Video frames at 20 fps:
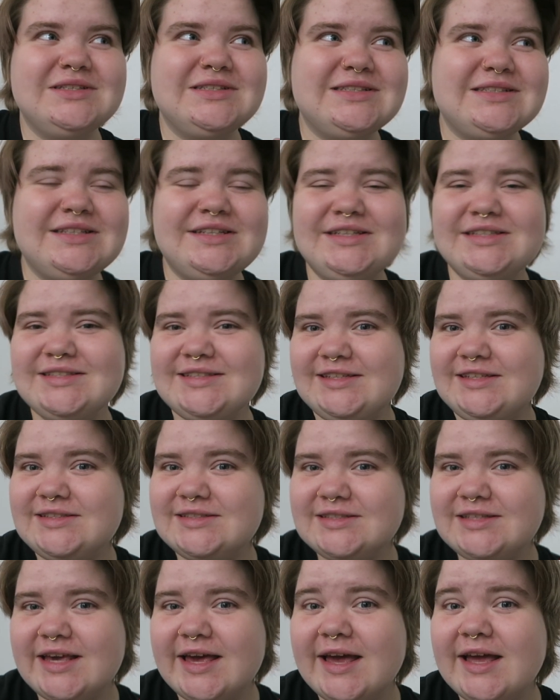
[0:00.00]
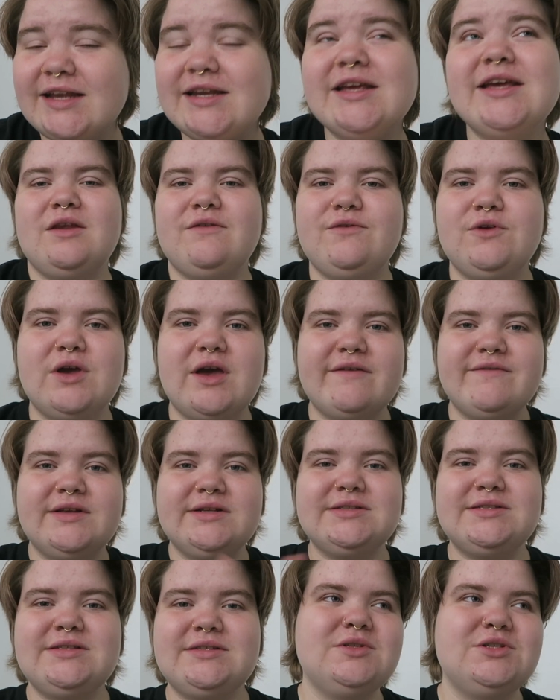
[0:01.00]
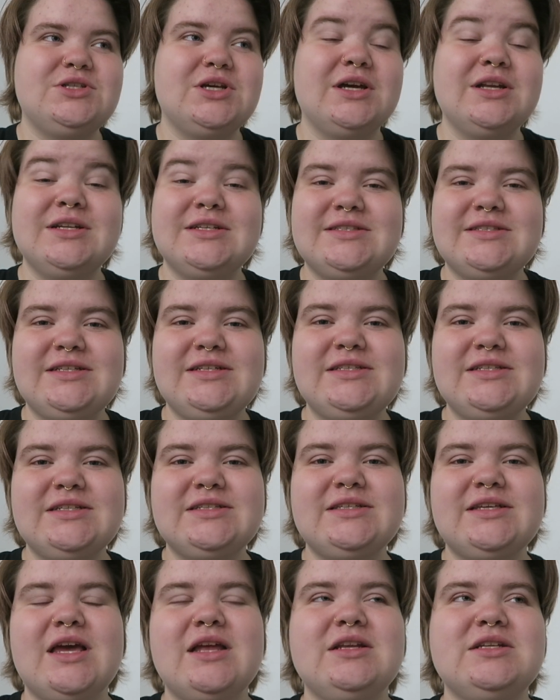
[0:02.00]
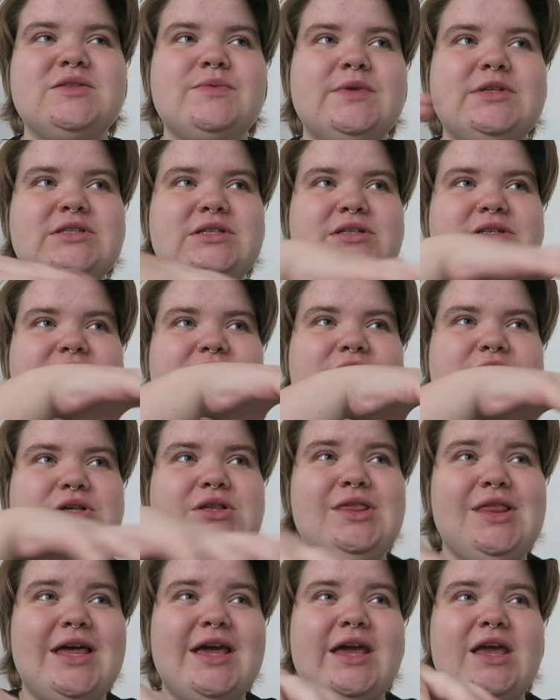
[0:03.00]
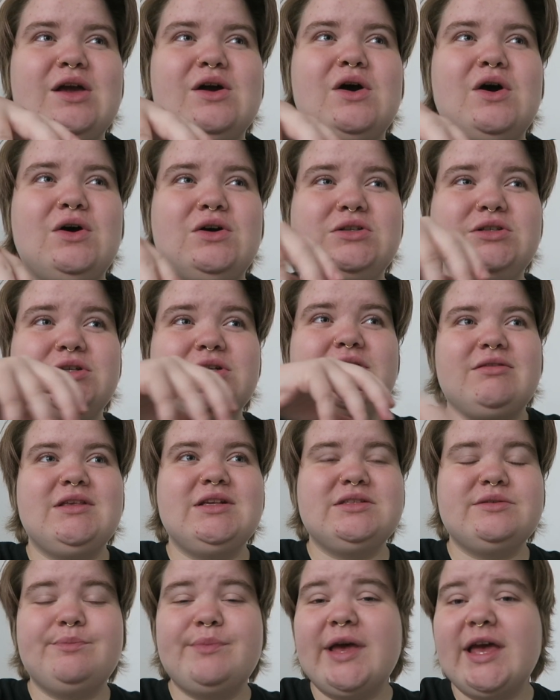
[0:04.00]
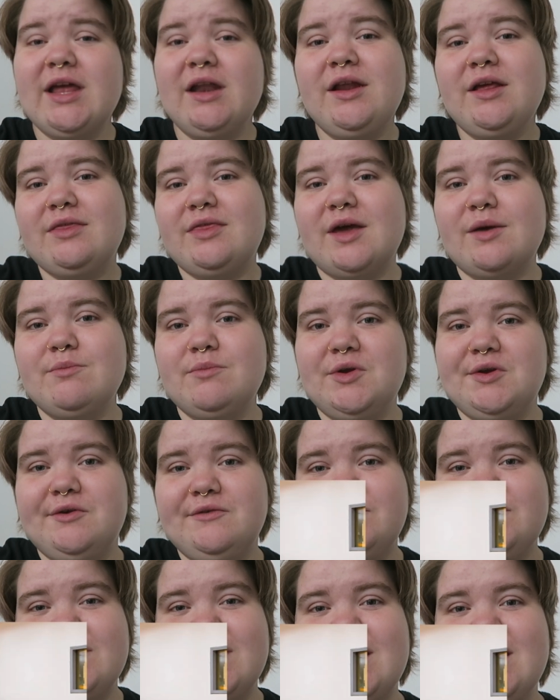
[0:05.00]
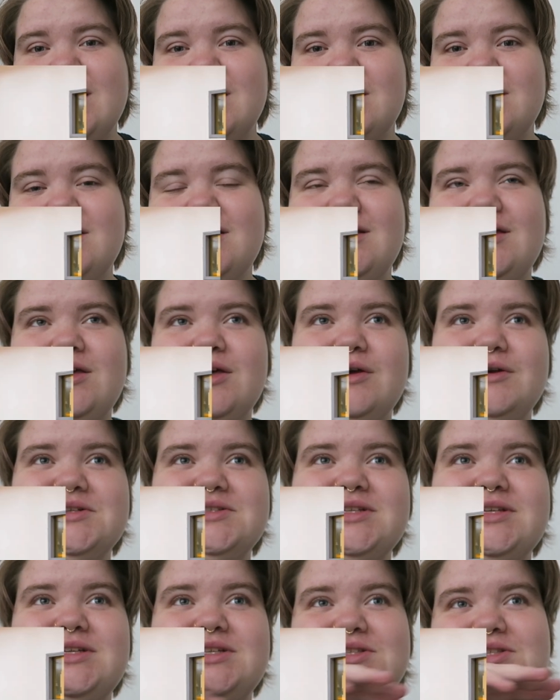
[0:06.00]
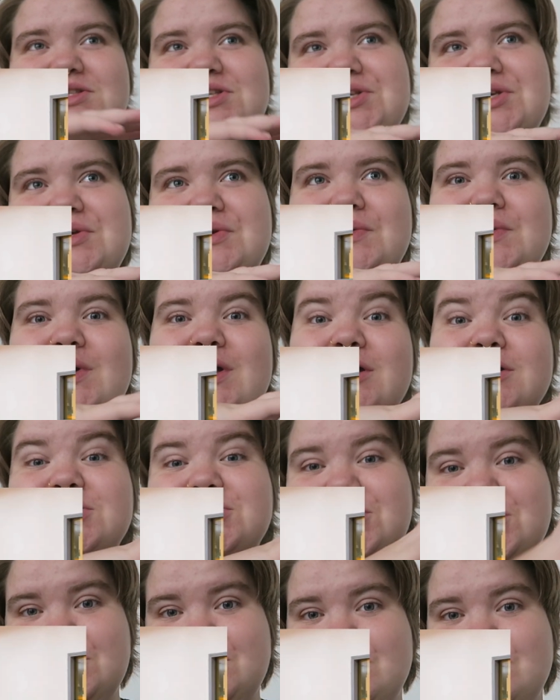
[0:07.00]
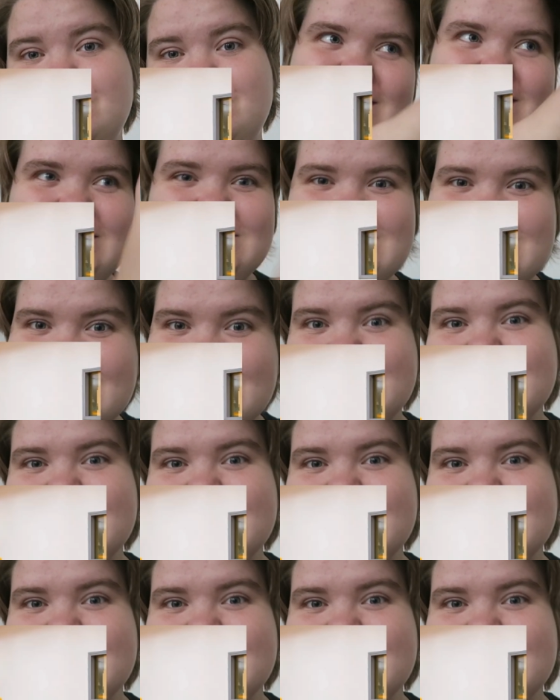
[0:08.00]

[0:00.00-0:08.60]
CT scan. And if you haven't done a CT scan, it's basically you lay on this bed that moves and it goes into a tube that is